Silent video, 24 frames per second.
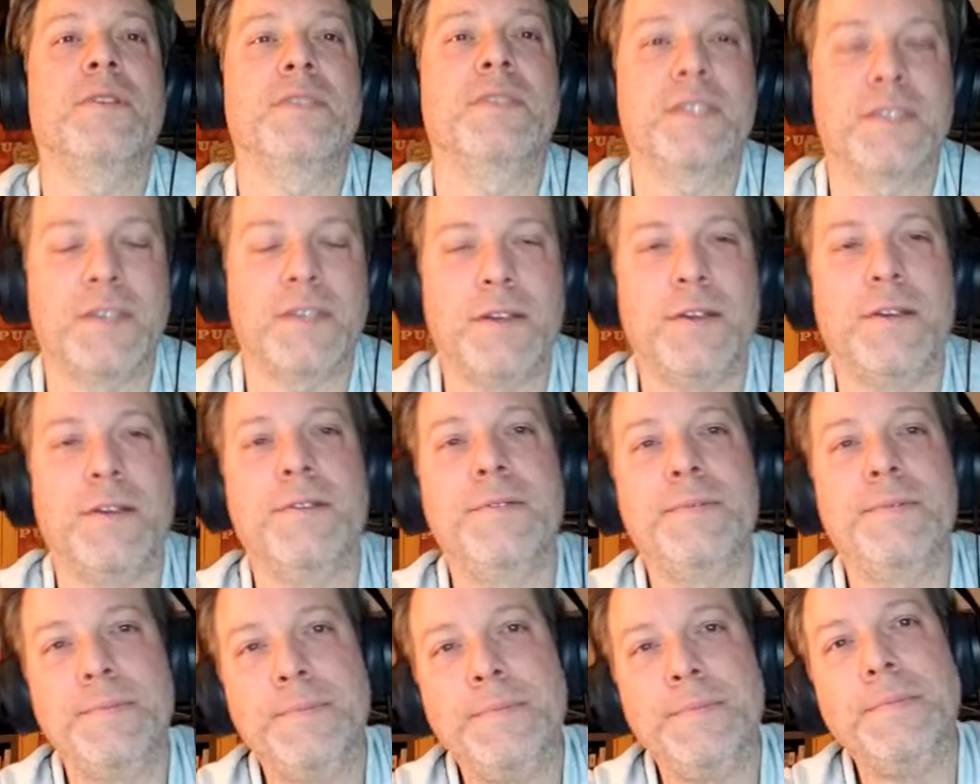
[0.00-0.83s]
So,
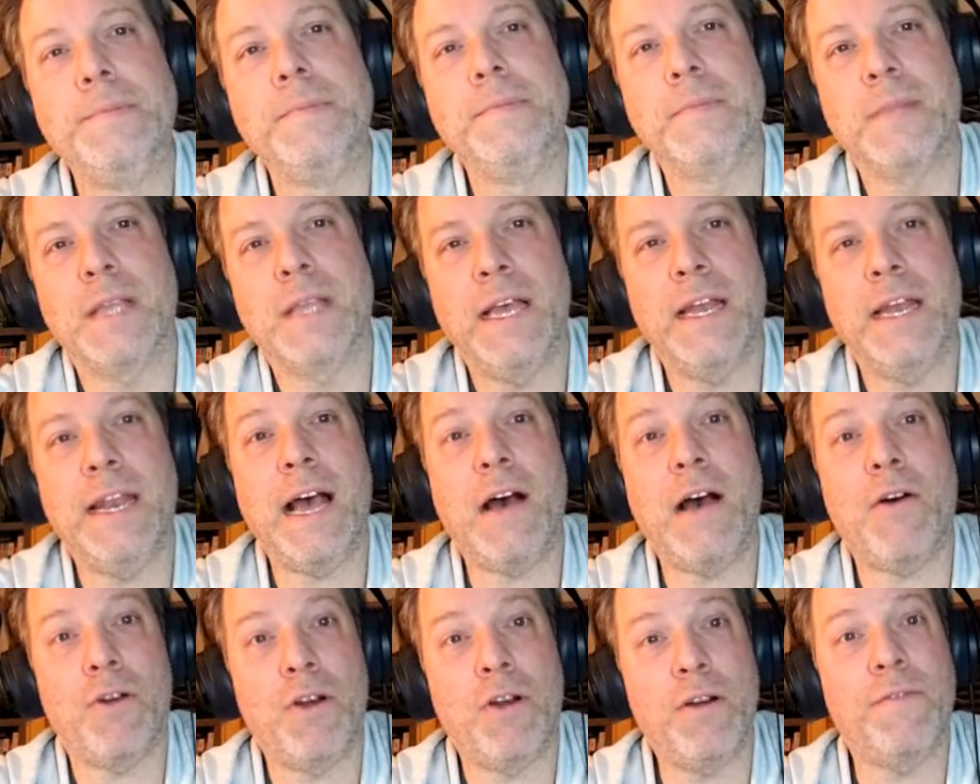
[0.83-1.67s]
and
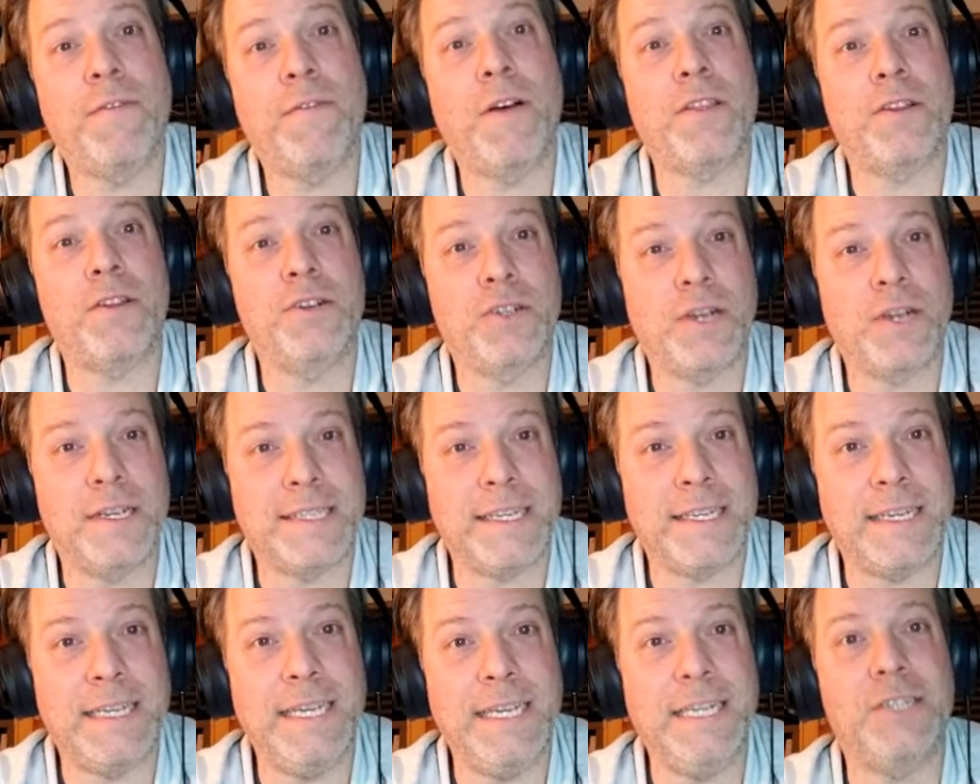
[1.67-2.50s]
how her father tries
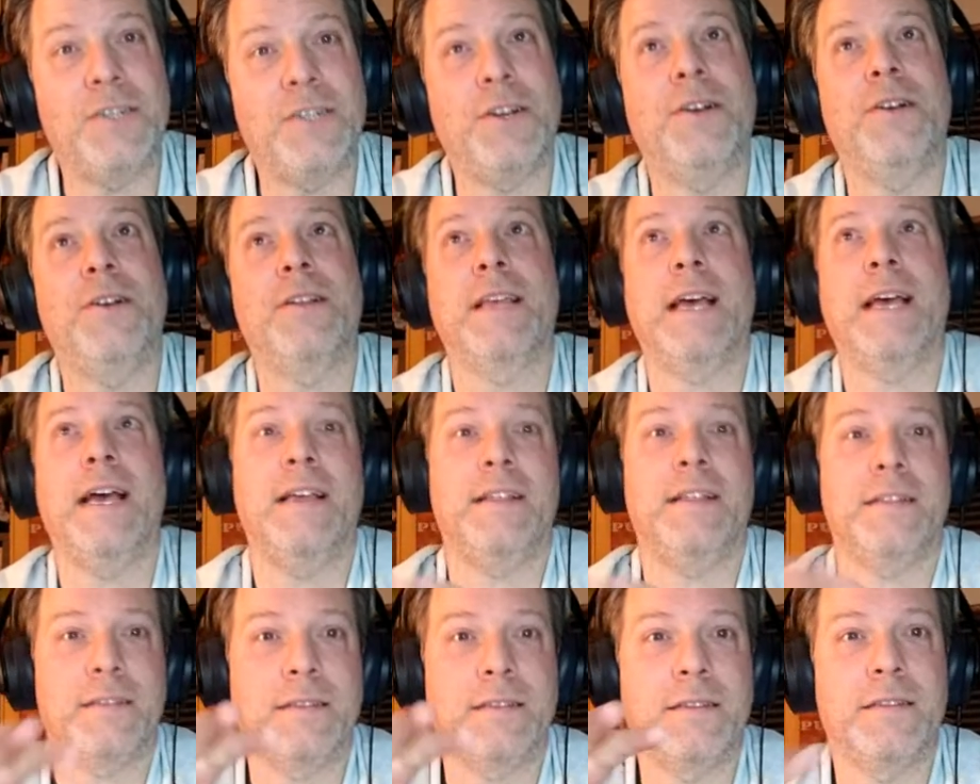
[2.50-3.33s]
to teach her
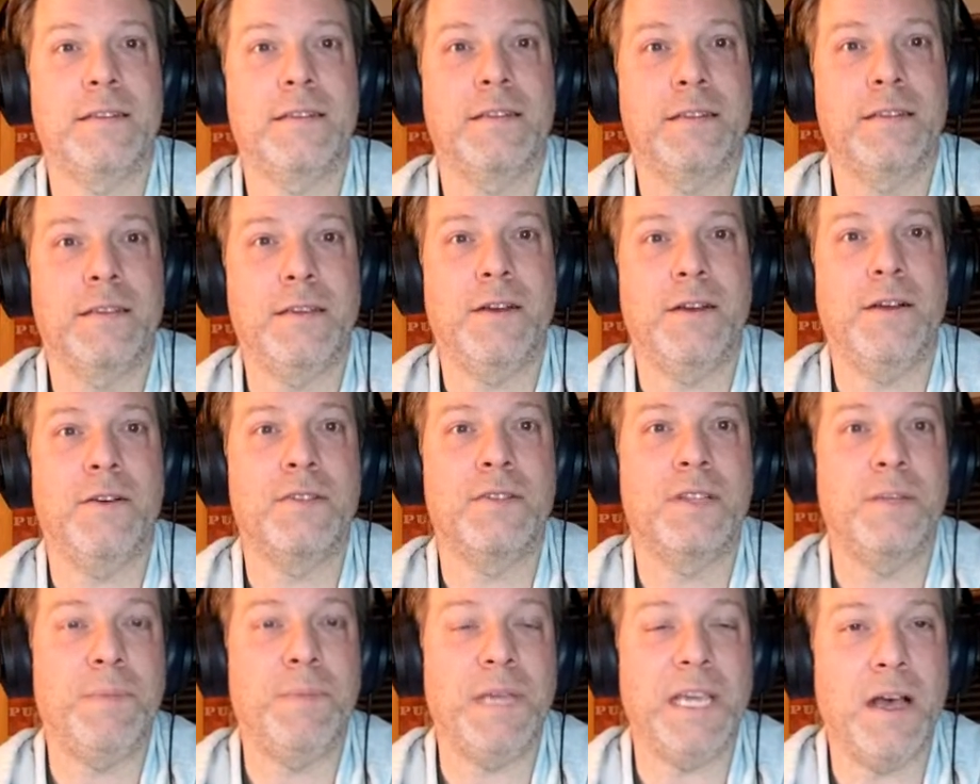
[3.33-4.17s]
that,
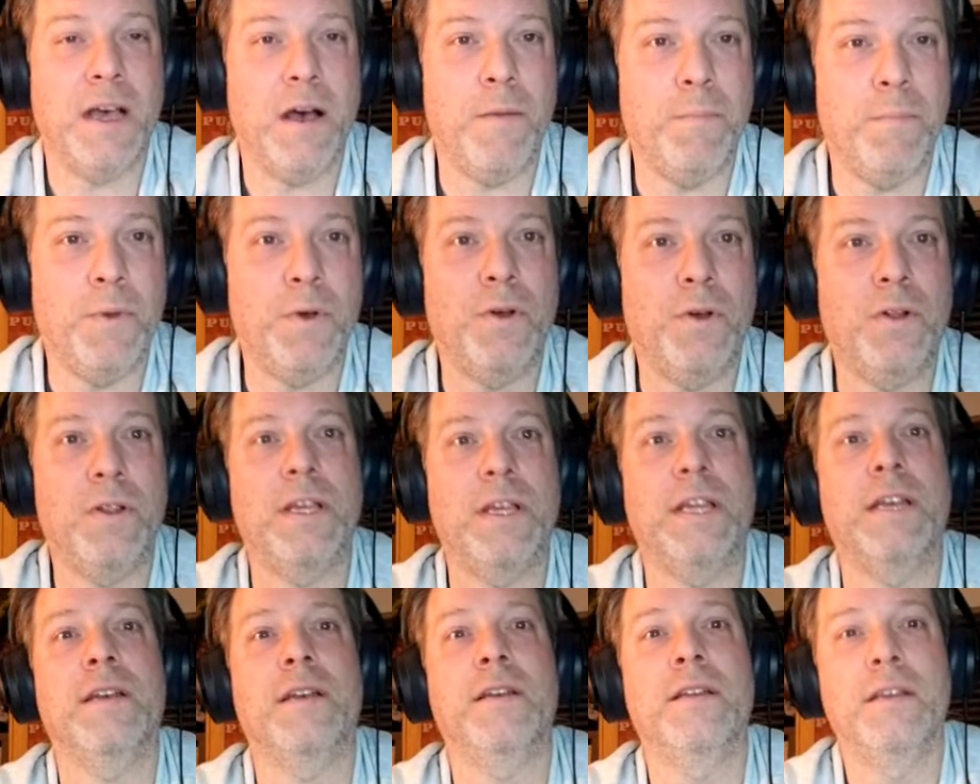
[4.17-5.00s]
to be humble
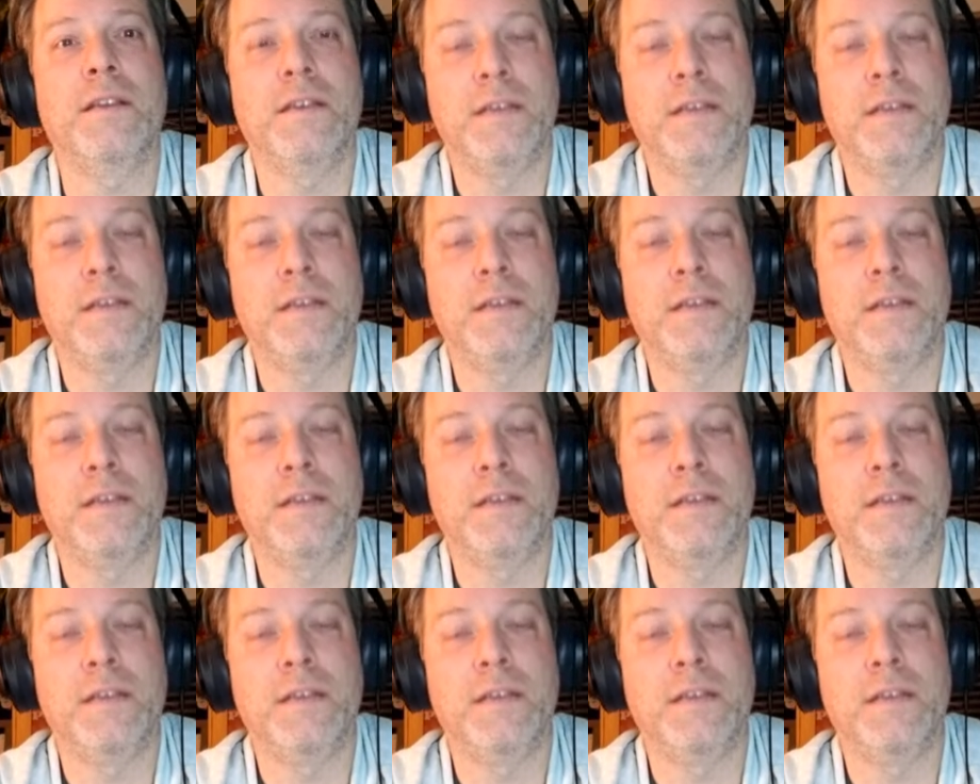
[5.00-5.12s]
and